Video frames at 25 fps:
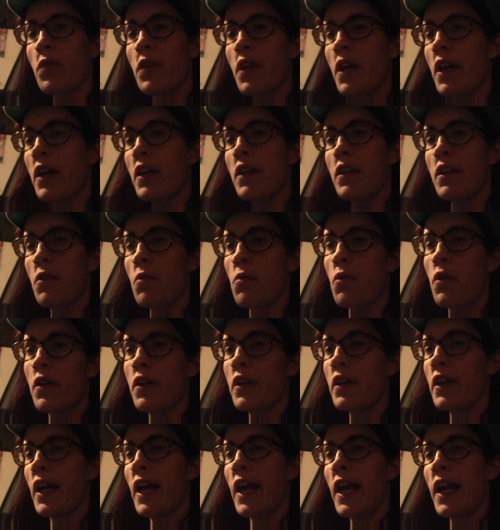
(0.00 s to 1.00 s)
that
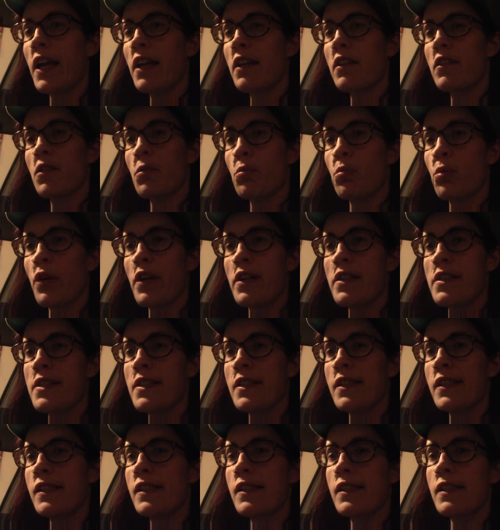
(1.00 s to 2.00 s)
want to hate the
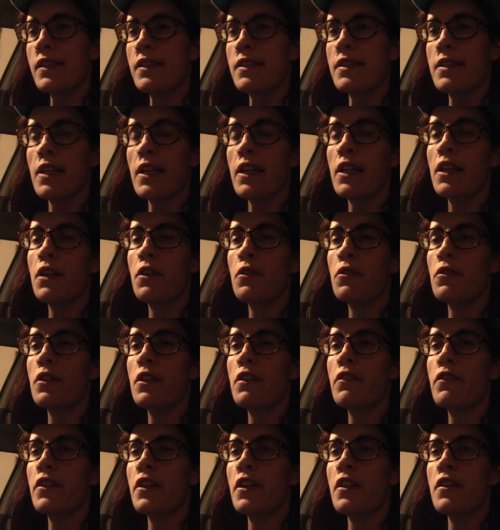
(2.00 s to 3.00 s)
president. It's like, you don't
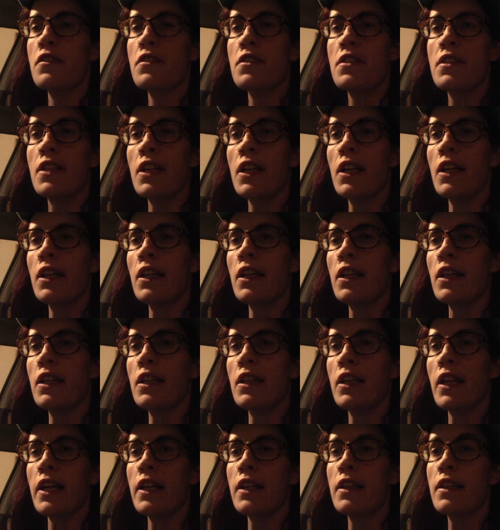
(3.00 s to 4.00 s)
even understand
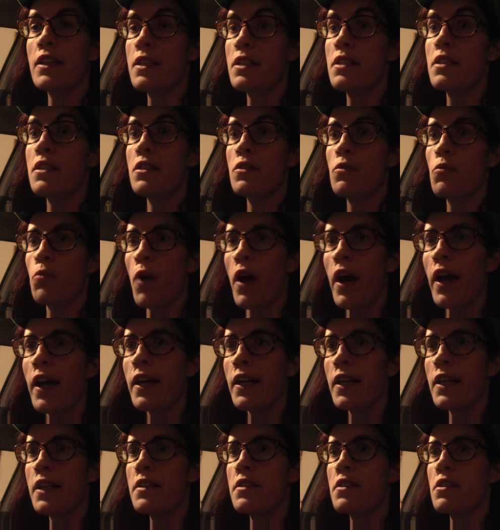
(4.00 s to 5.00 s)
that, like, this is why
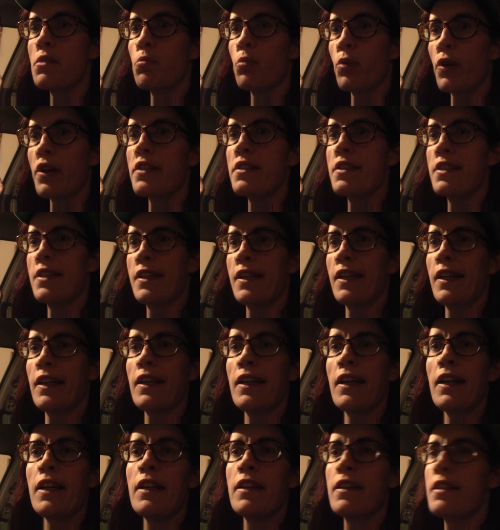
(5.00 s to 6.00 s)
he's the president.
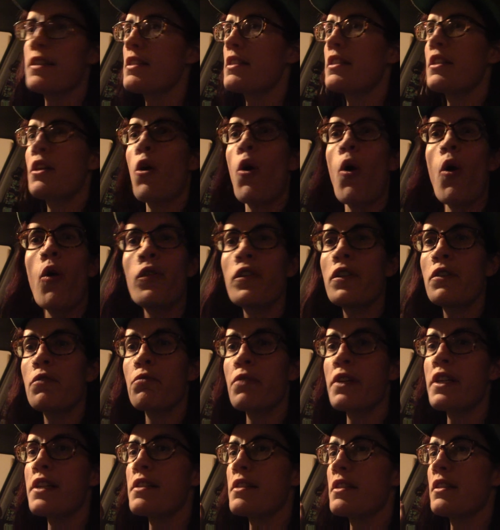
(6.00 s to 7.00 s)
This is the only
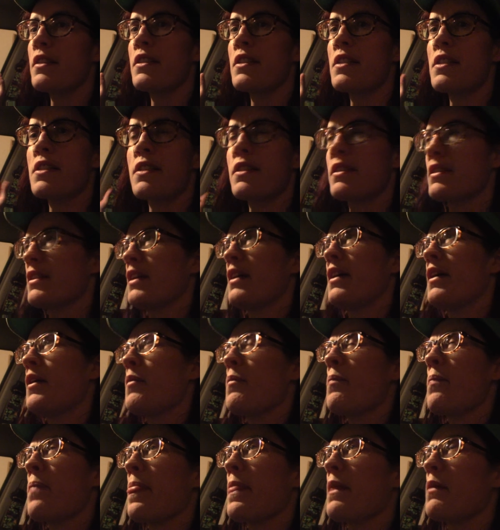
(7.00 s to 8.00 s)
reason.
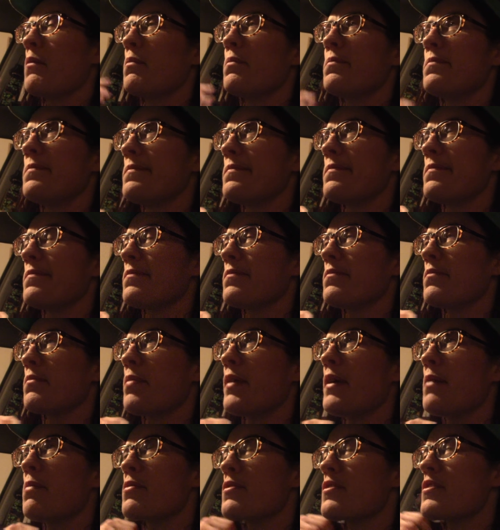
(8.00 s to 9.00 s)

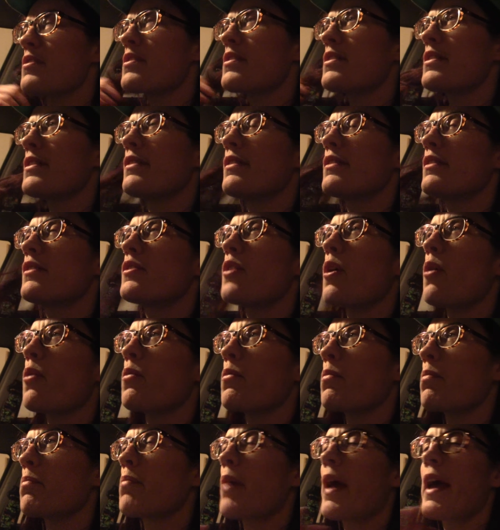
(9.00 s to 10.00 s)
People just
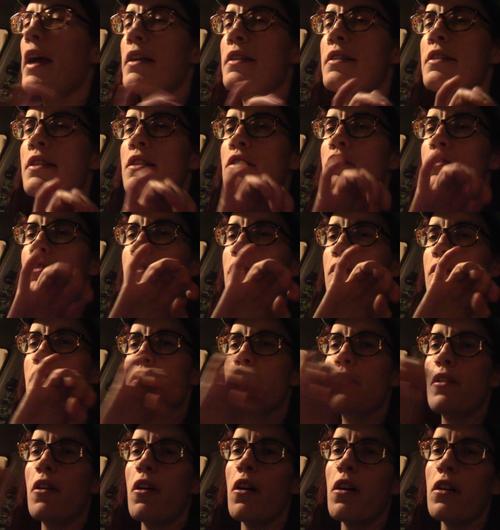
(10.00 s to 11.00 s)
don't pay attention
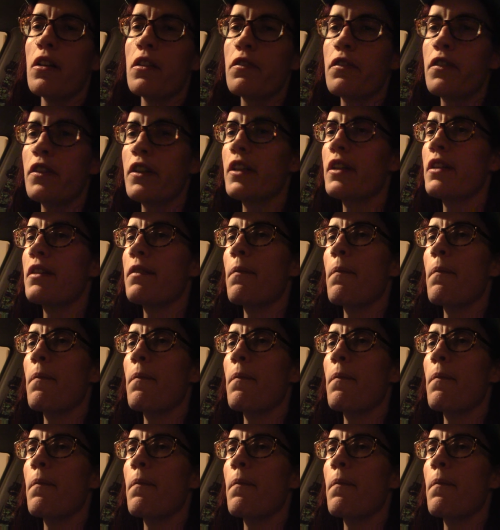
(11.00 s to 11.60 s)
to all of it.